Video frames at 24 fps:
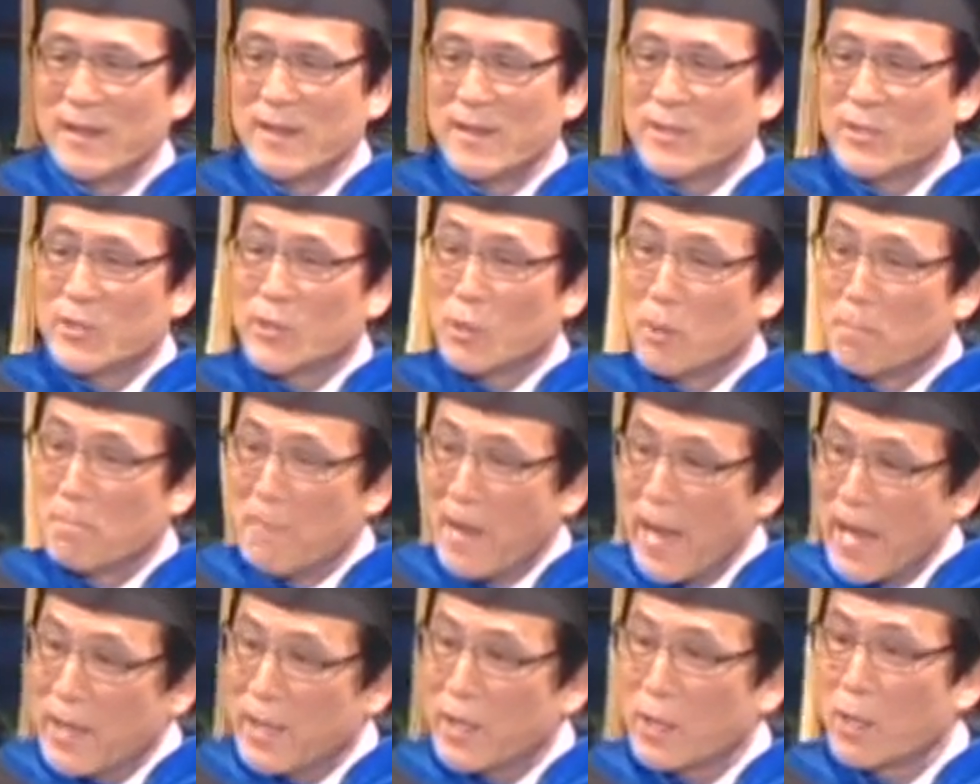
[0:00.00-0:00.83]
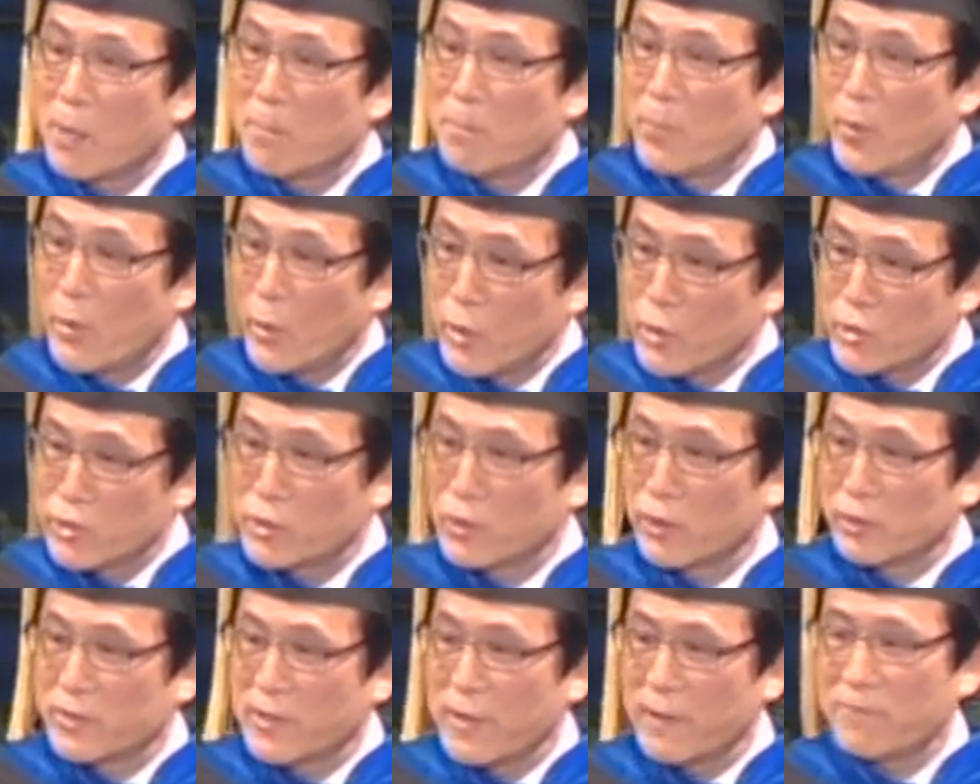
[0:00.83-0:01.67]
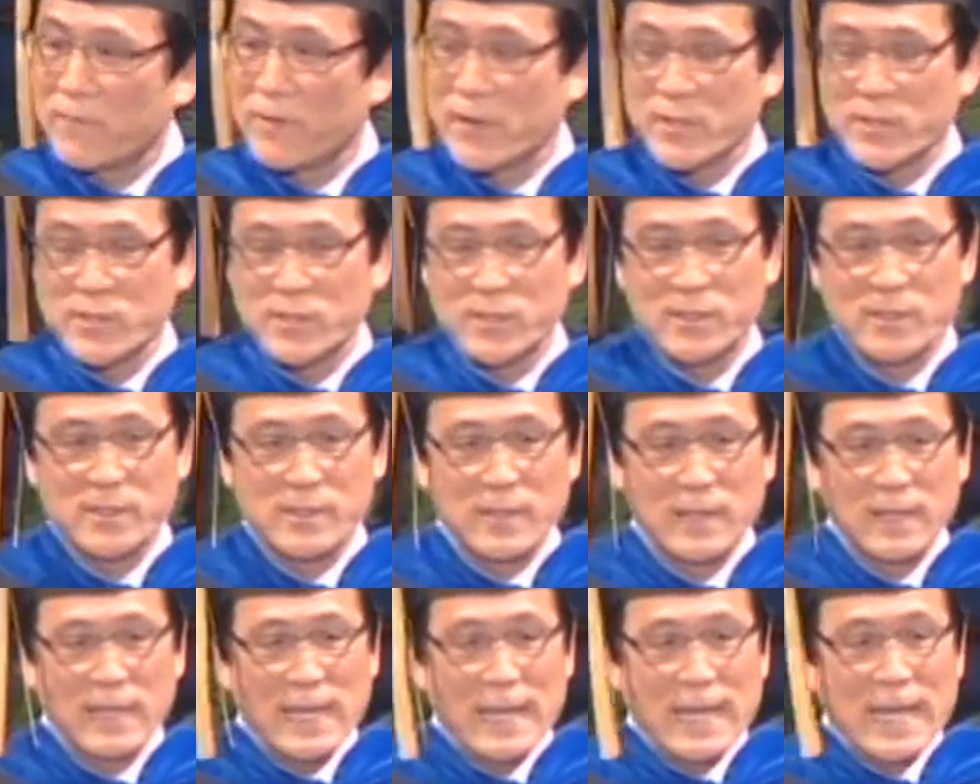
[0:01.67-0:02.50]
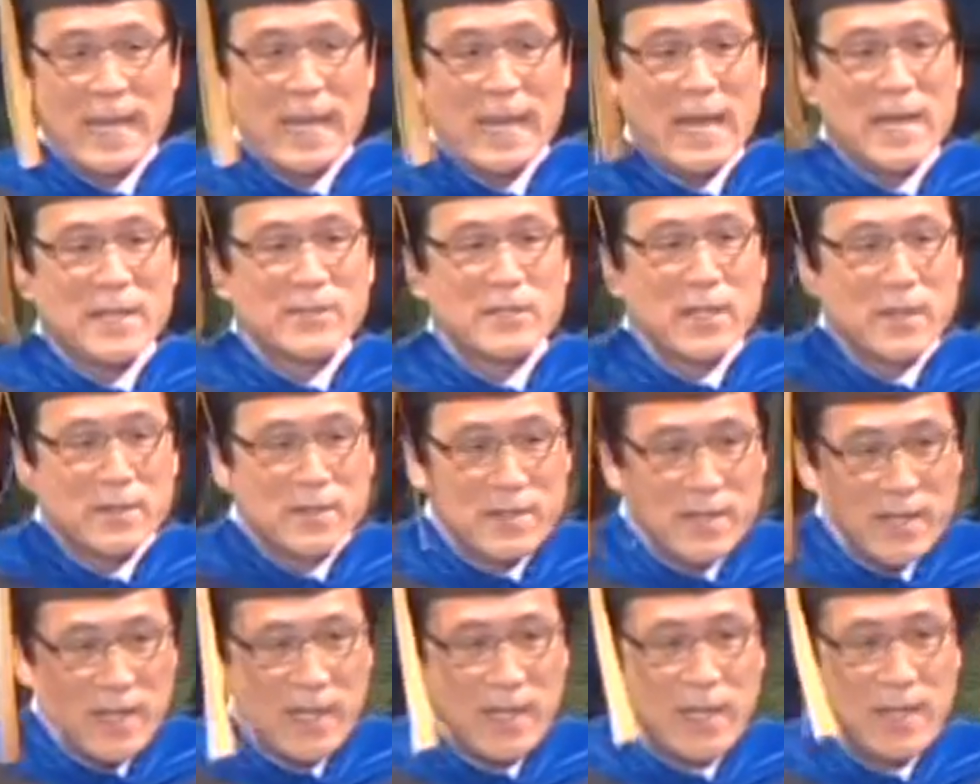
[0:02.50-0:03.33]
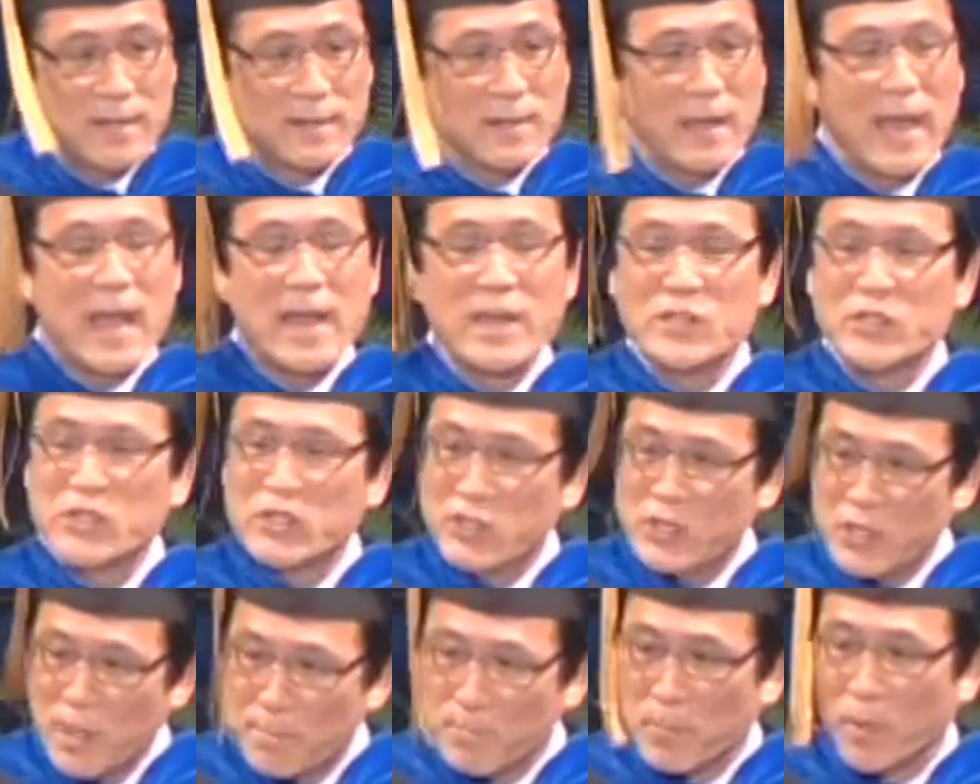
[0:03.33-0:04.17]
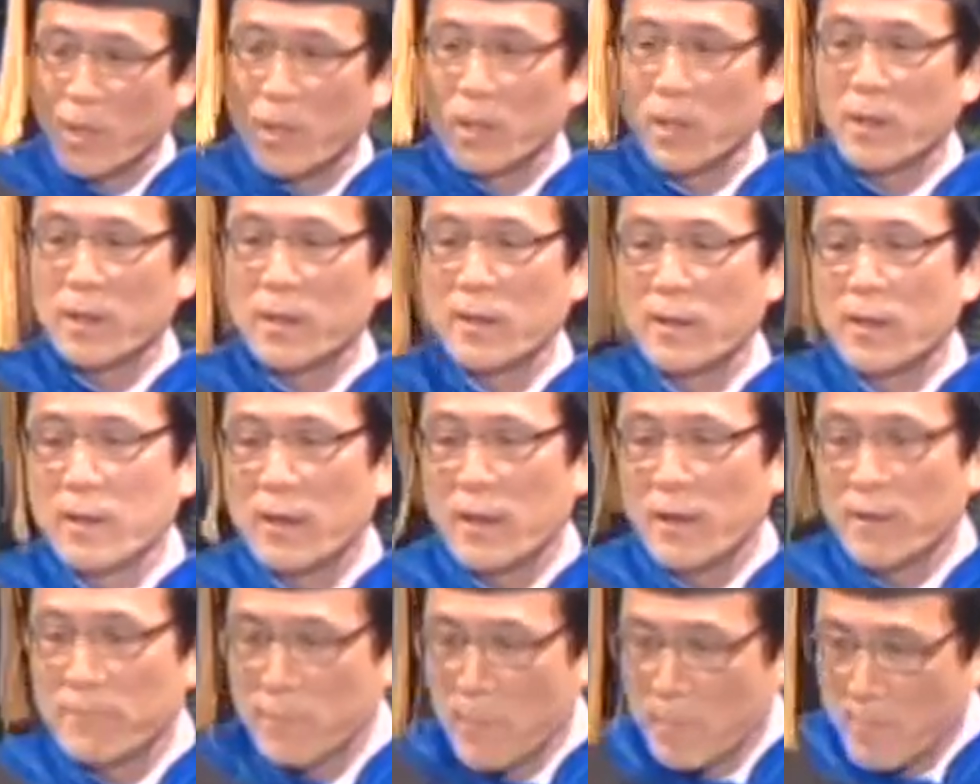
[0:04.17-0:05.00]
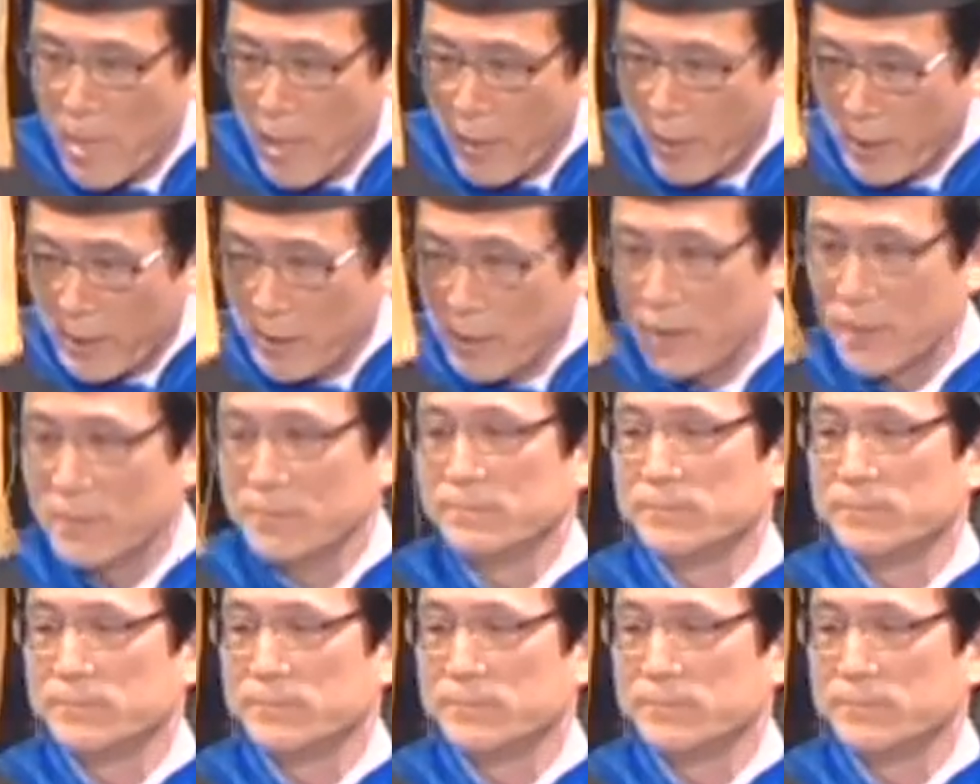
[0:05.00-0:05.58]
So making a personal difference is indeed a symbol of America.